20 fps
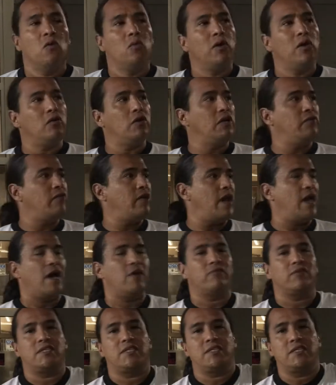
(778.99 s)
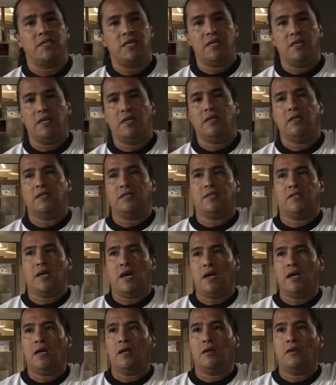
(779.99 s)
We don't even have a seat in the
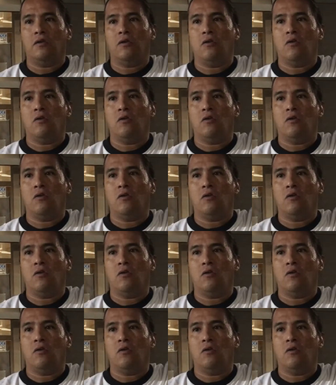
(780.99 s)
Senate.